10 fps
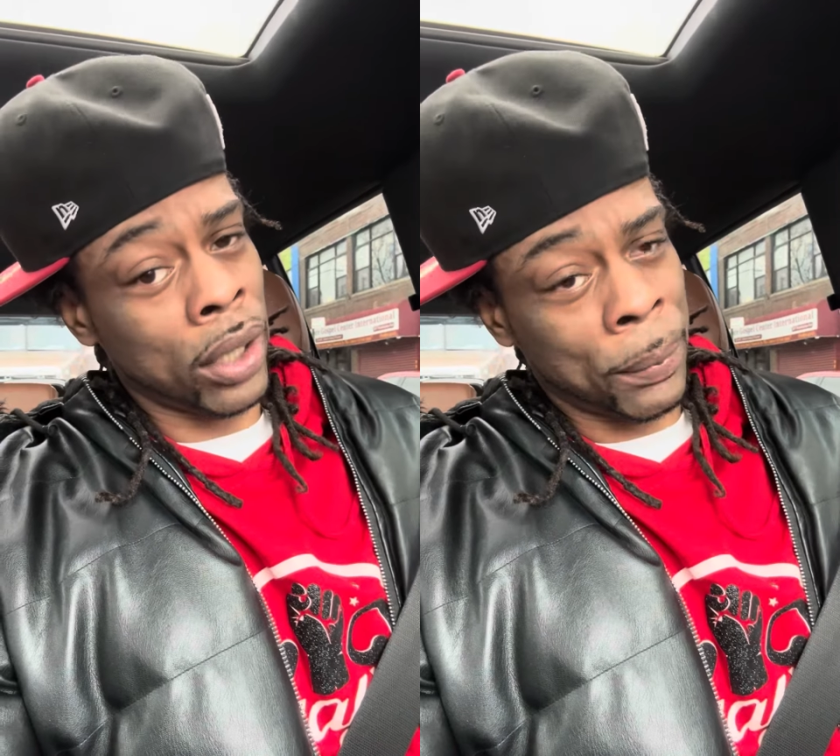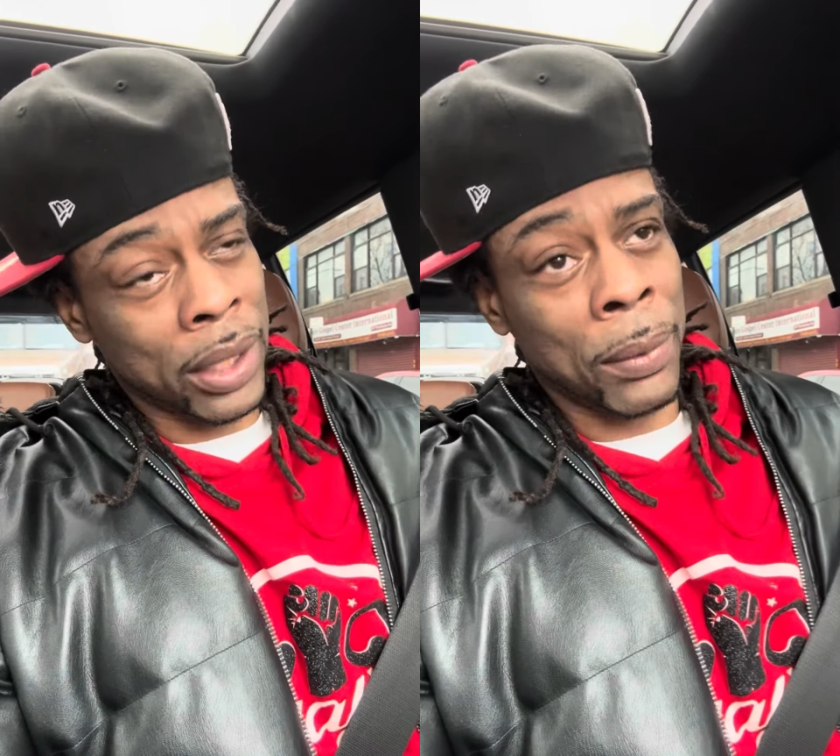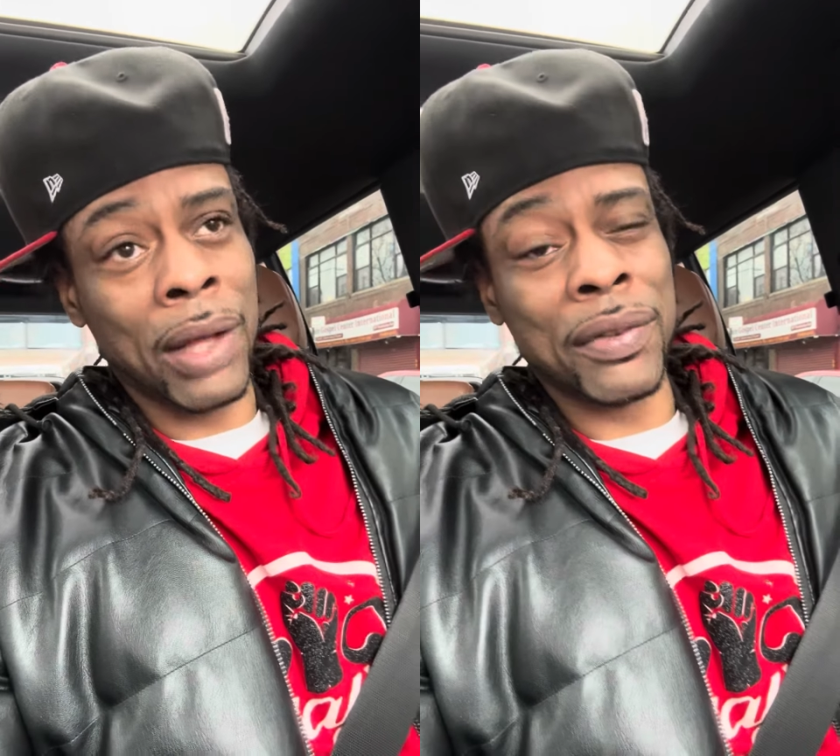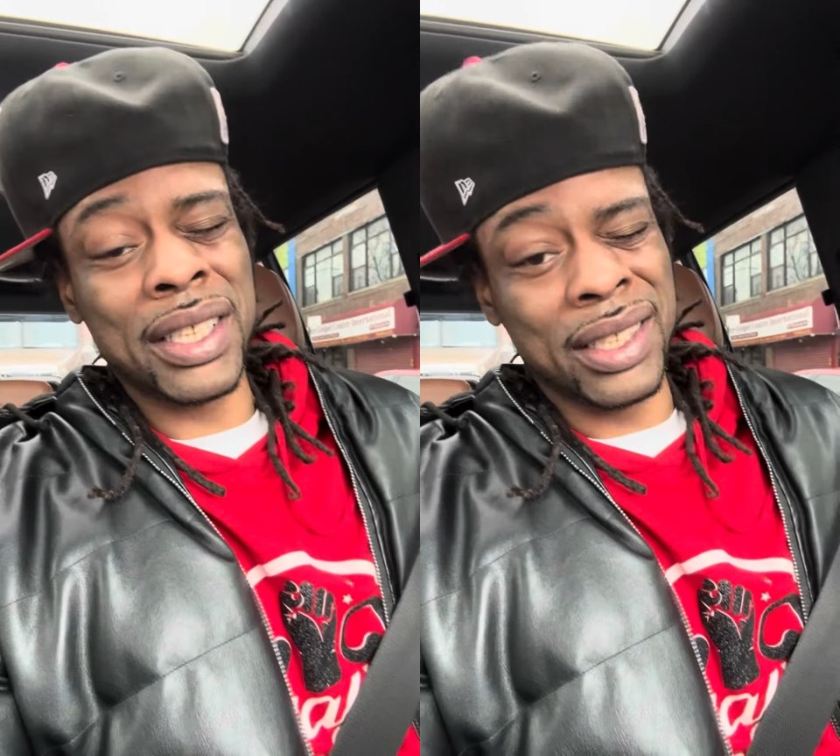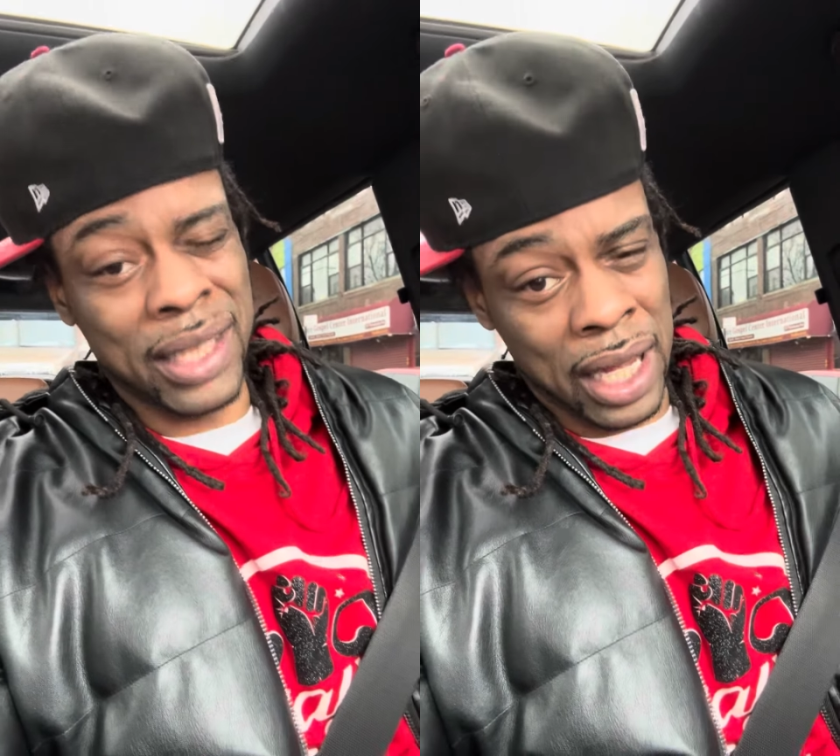up with that. We have a
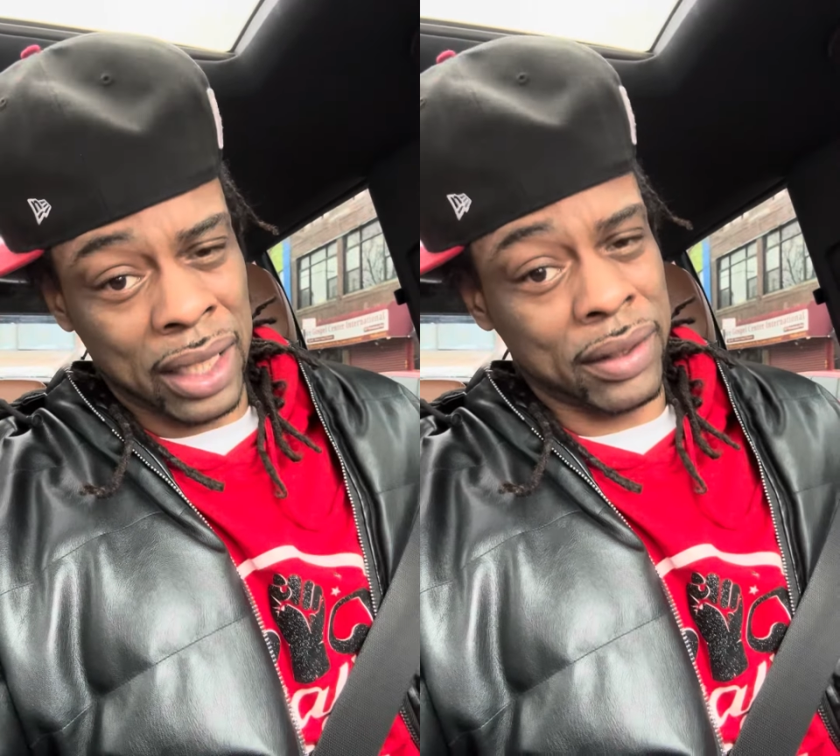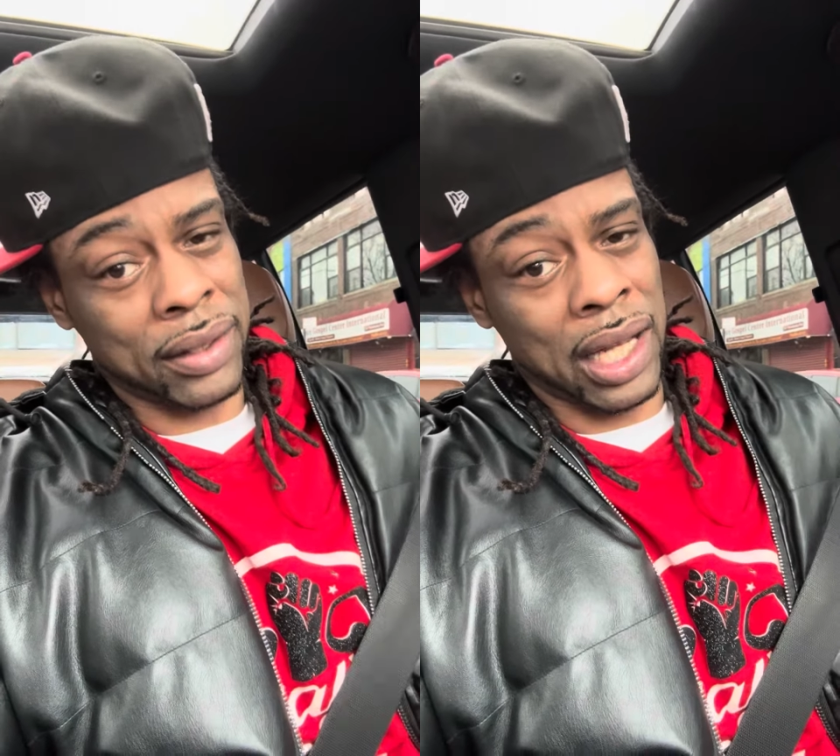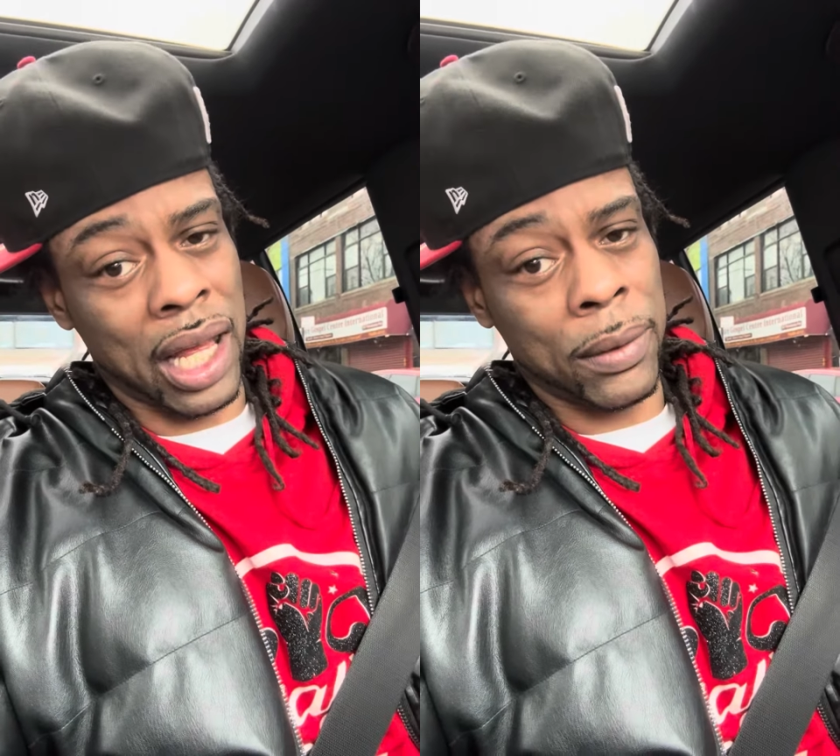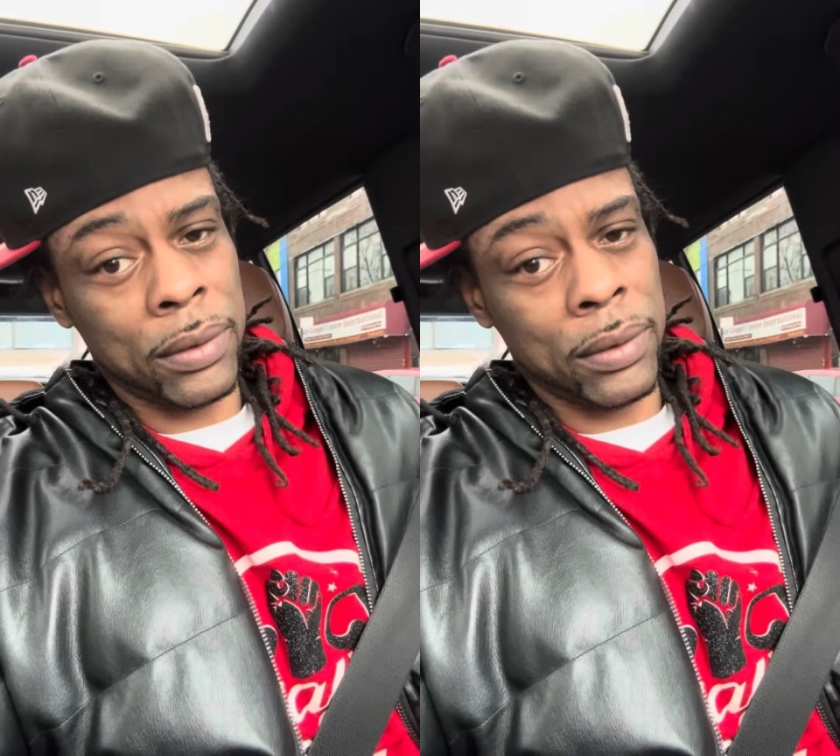science lab.